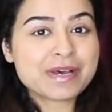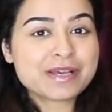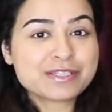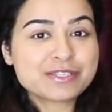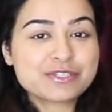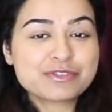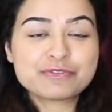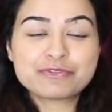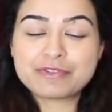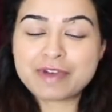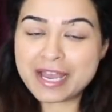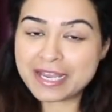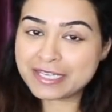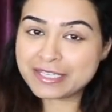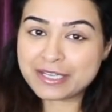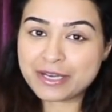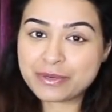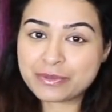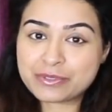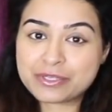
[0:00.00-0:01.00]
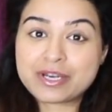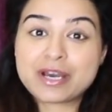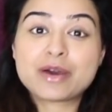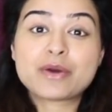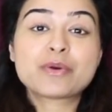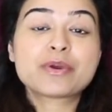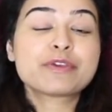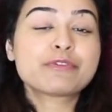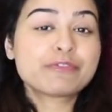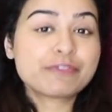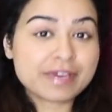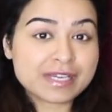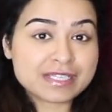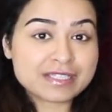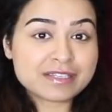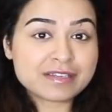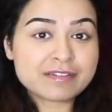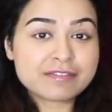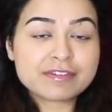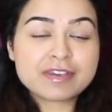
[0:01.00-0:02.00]
us to find out how
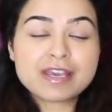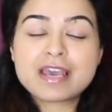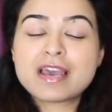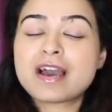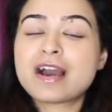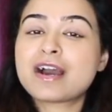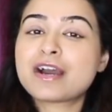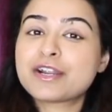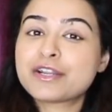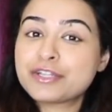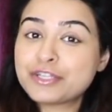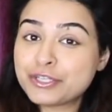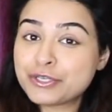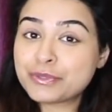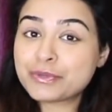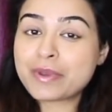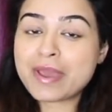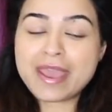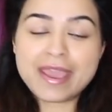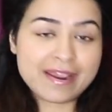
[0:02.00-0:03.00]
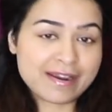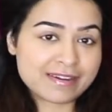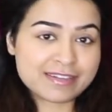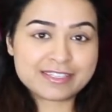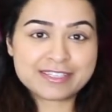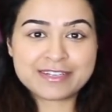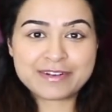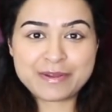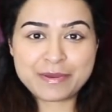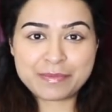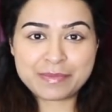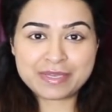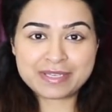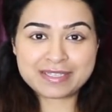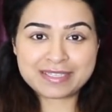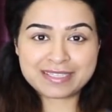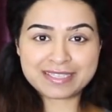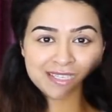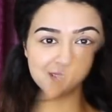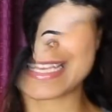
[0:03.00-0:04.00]
effective our new hair serum is.
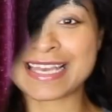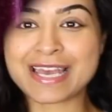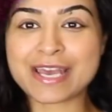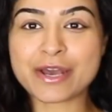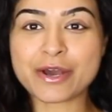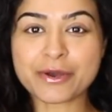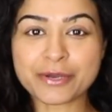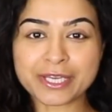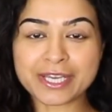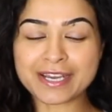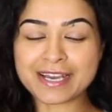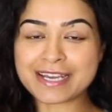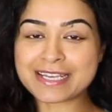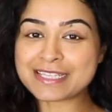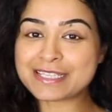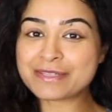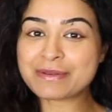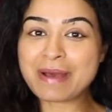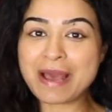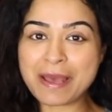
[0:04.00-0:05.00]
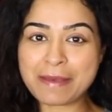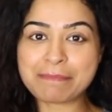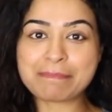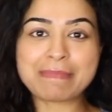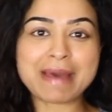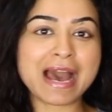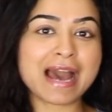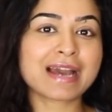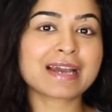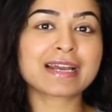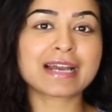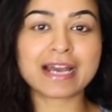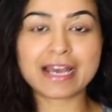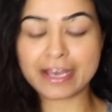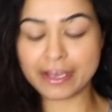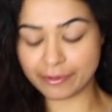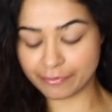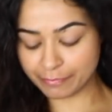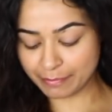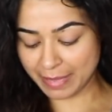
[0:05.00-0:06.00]
Okay guys, so I'm back. I
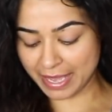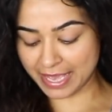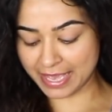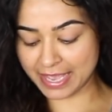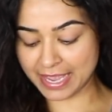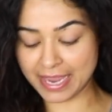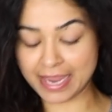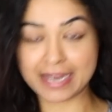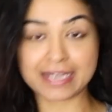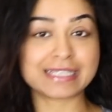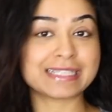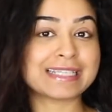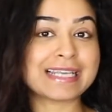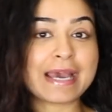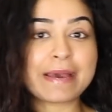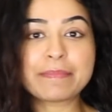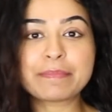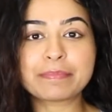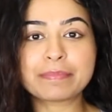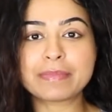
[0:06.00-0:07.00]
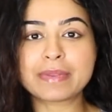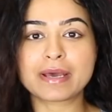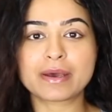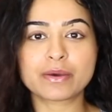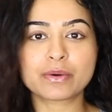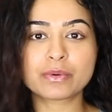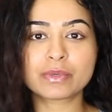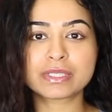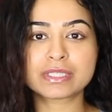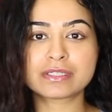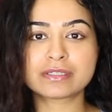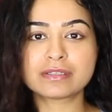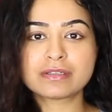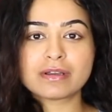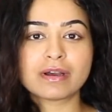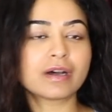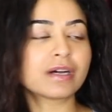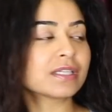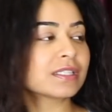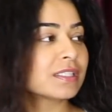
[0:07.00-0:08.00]
have my hair damp now. It's
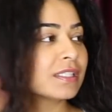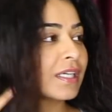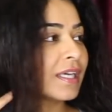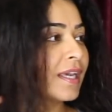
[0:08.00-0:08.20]
not